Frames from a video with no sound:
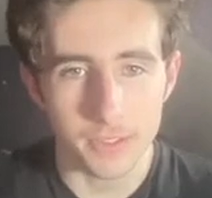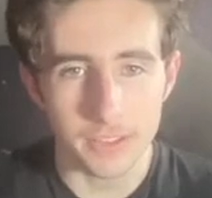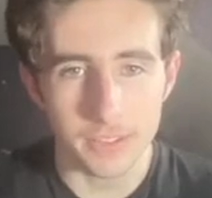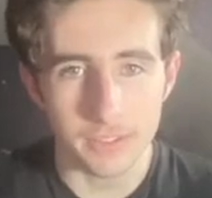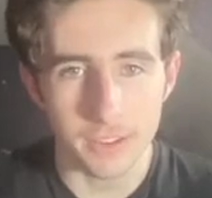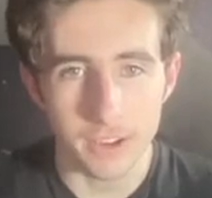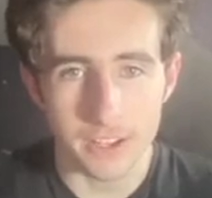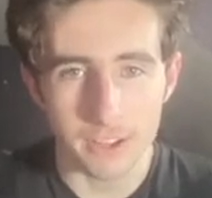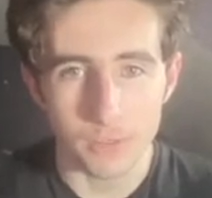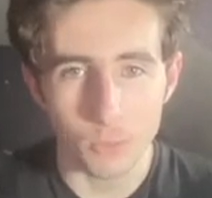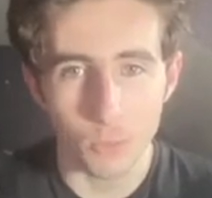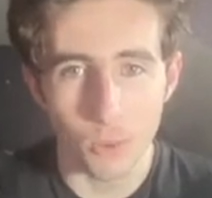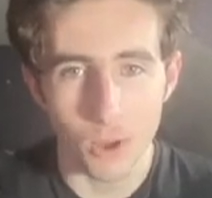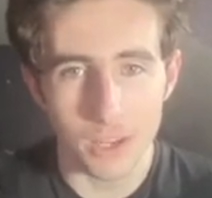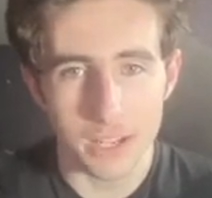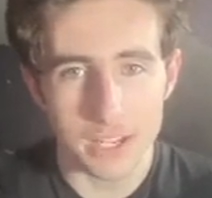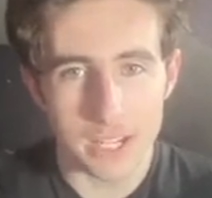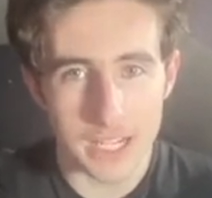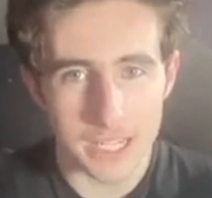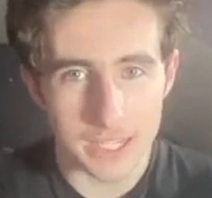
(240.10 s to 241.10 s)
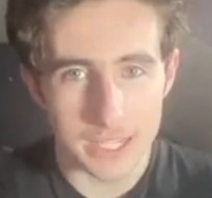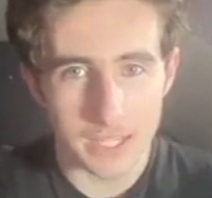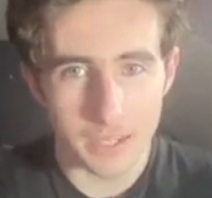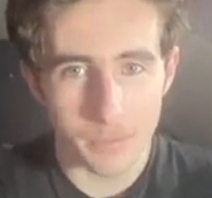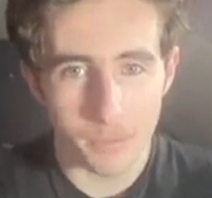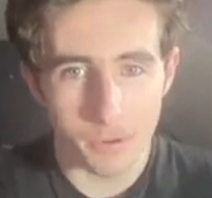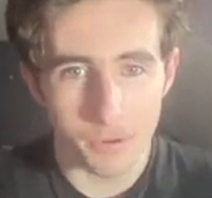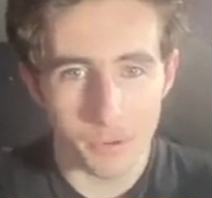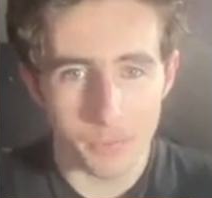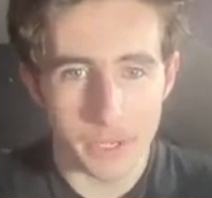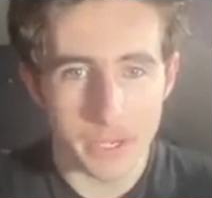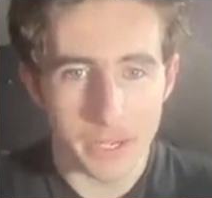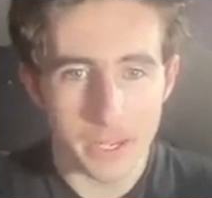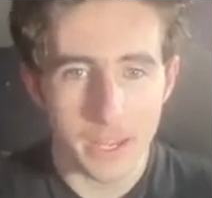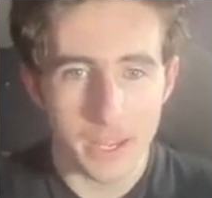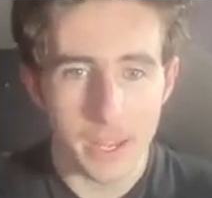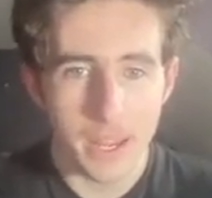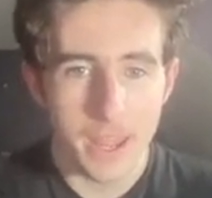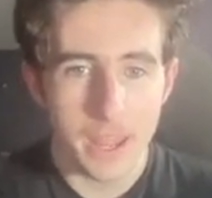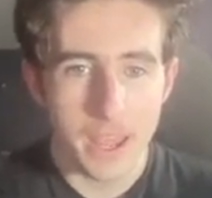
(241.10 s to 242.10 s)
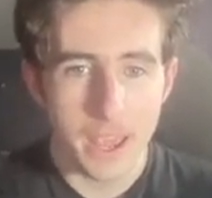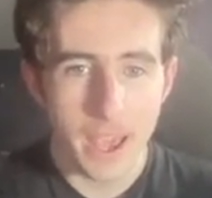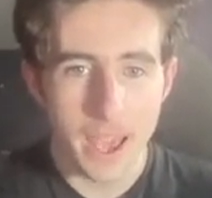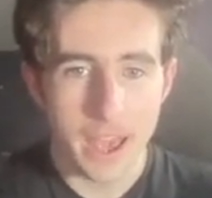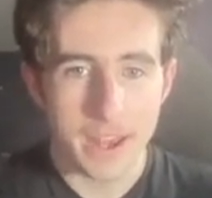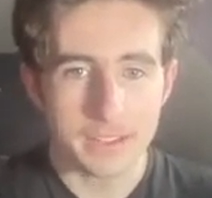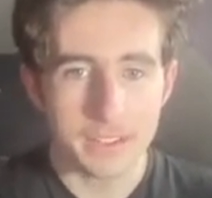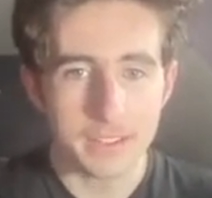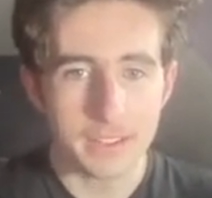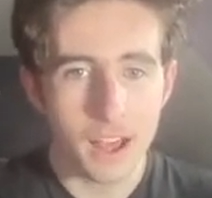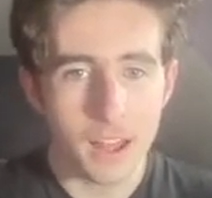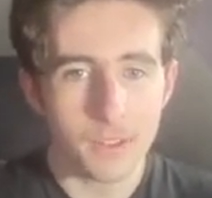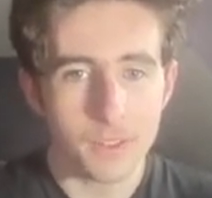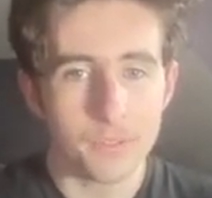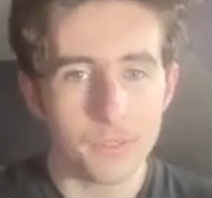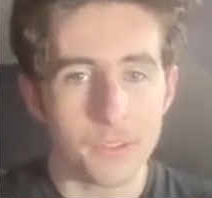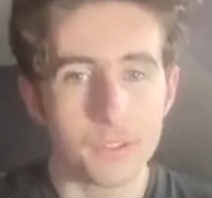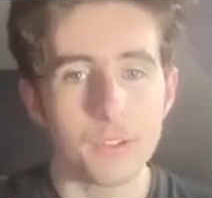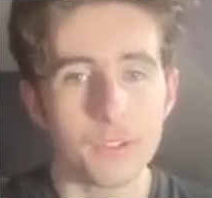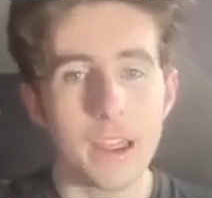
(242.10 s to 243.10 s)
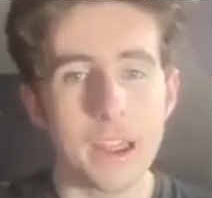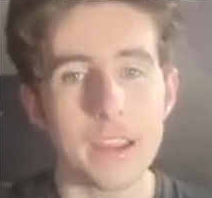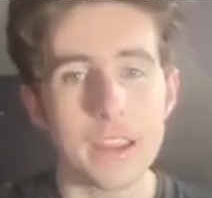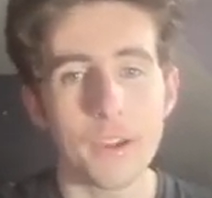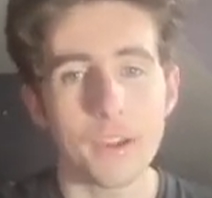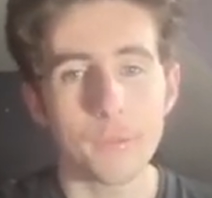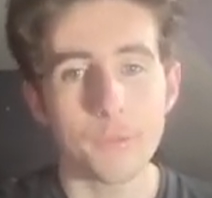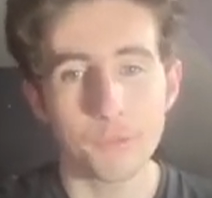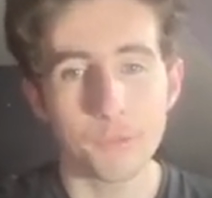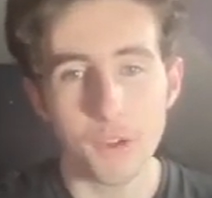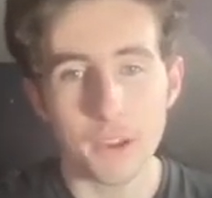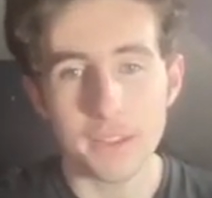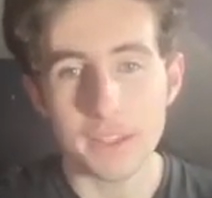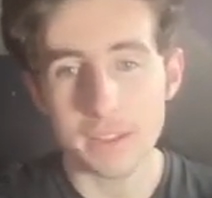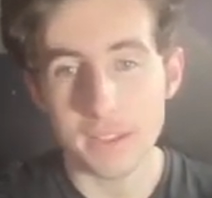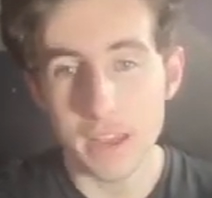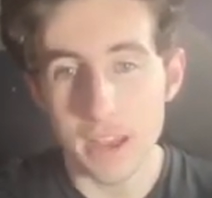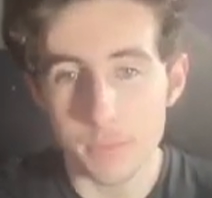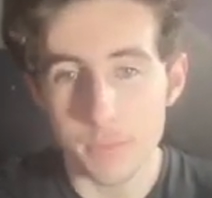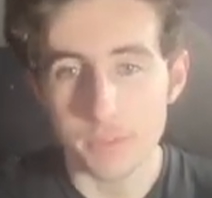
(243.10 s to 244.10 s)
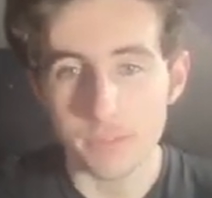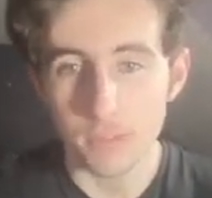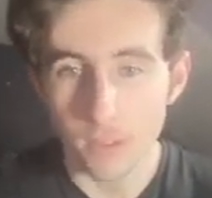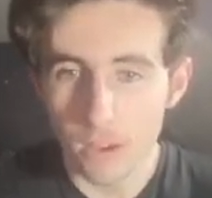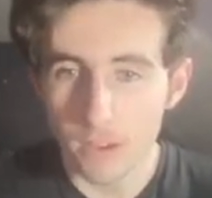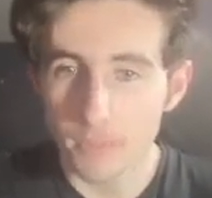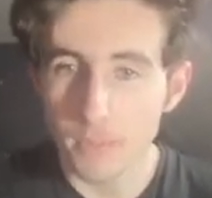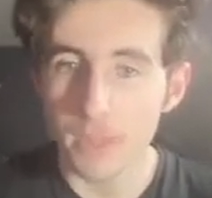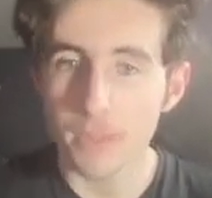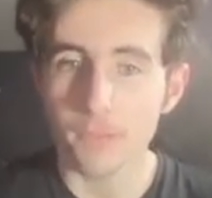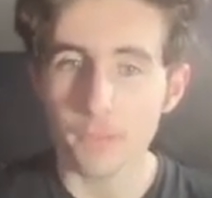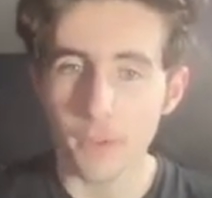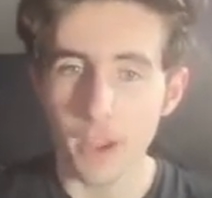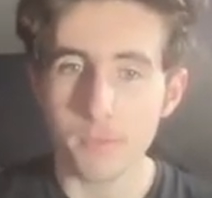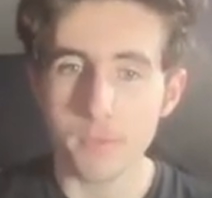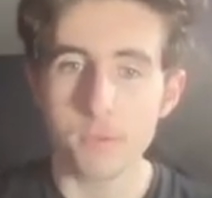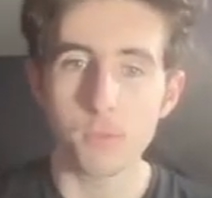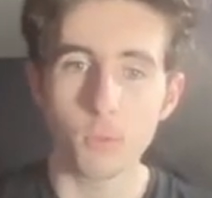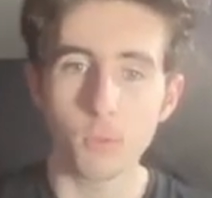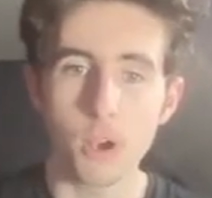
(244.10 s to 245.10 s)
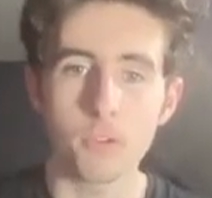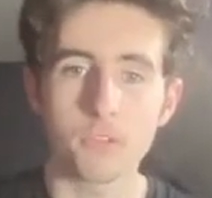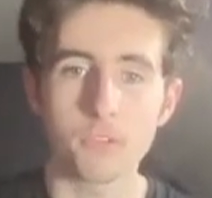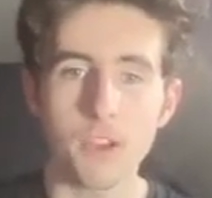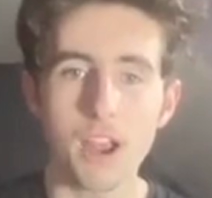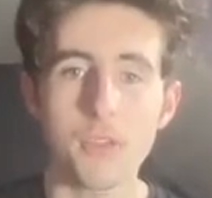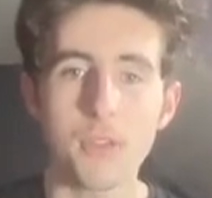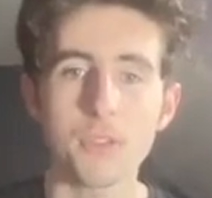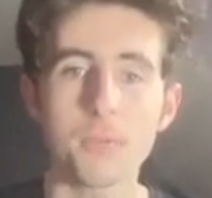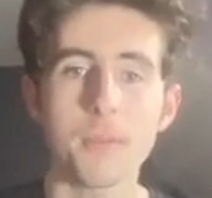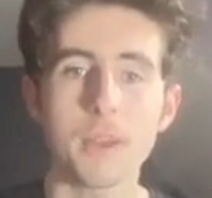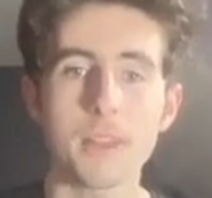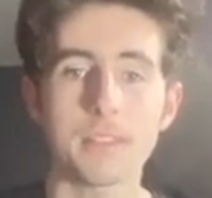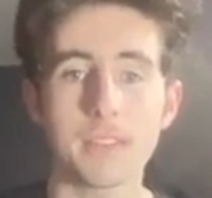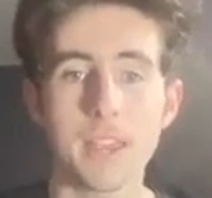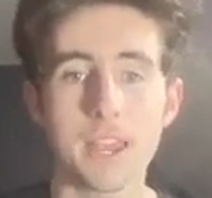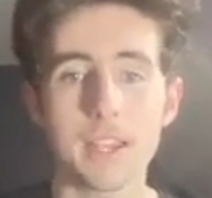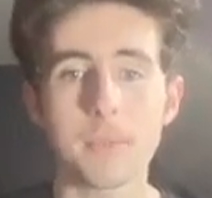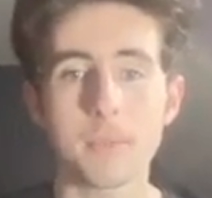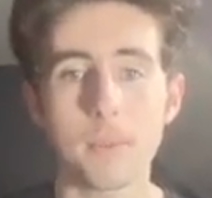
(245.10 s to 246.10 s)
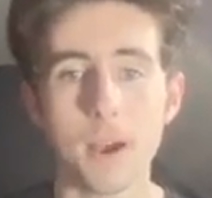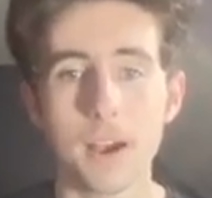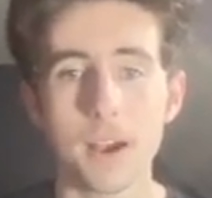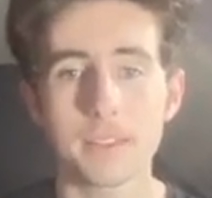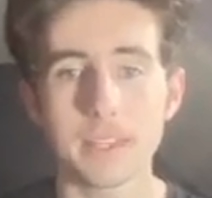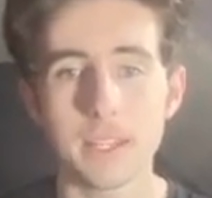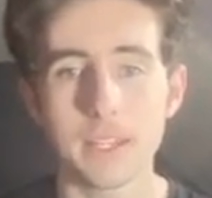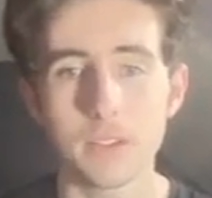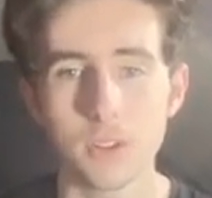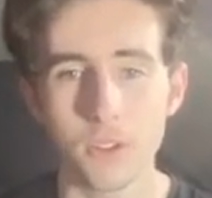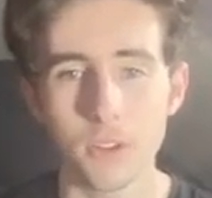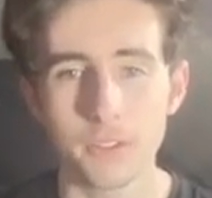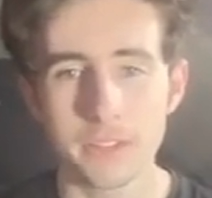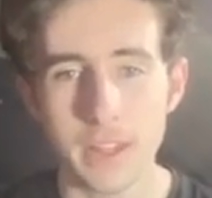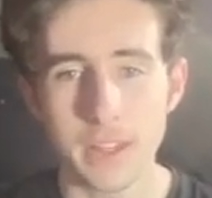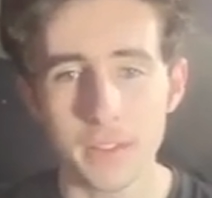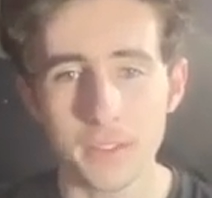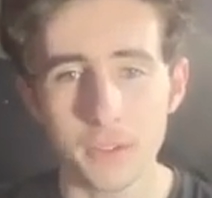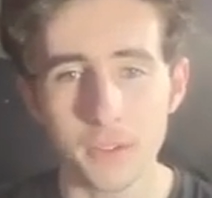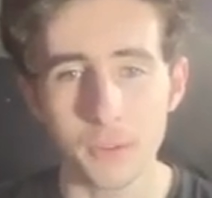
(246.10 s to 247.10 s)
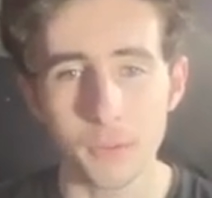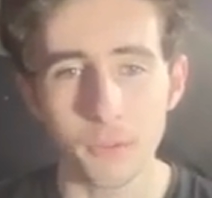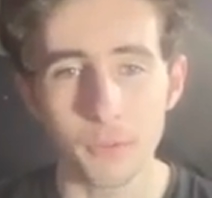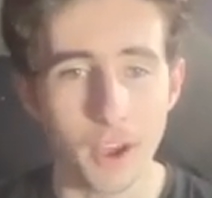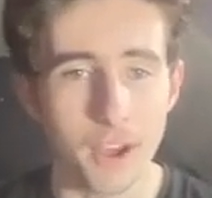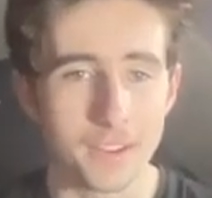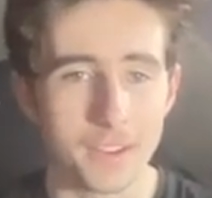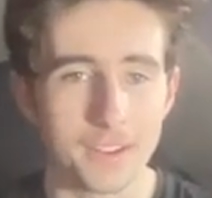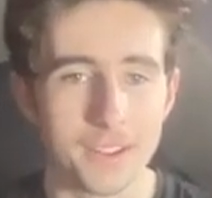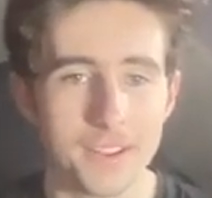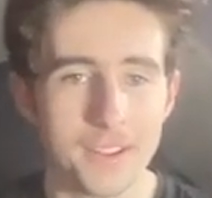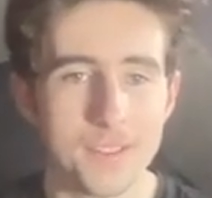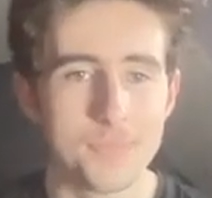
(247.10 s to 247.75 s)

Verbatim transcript: this guy's Wally, I think, probably, and his colorful array of friendly neighbors learn about the vibrant world around them and take part in nonsensical fun.